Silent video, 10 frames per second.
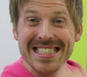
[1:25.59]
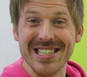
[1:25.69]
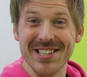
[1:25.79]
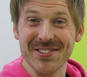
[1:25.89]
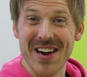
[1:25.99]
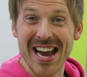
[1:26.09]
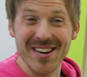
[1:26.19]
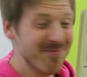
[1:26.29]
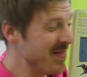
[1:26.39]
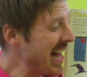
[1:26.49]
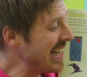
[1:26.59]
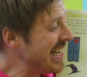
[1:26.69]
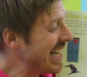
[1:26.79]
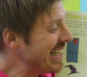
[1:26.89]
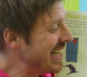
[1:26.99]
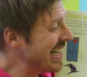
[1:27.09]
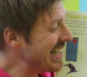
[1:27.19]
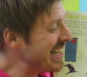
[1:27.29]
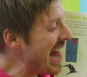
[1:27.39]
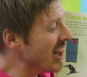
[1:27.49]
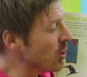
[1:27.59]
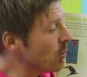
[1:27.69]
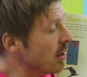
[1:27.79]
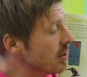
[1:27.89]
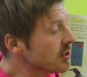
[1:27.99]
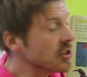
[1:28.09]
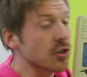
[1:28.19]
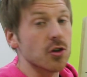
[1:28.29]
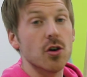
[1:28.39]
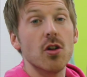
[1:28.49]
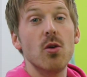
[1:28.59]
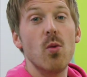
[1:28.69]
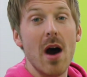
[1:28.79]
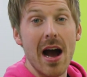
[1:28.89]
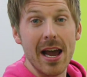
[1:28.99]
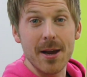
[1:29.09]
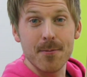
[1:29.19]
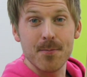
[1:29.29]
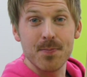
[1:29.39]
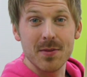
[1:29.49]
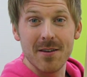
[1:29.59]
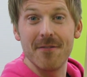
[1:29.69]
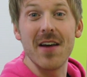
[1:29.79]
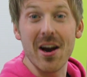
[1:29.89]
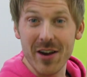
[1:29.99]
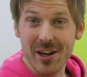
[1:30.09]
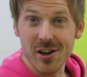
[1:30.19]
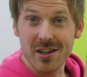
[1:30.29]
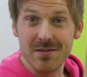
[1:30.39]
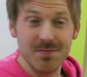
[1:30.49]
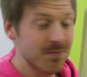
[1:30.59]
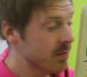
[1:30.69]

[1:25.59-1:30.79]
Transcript: You're right. Y, y, yellow. Circle the Y. Very good.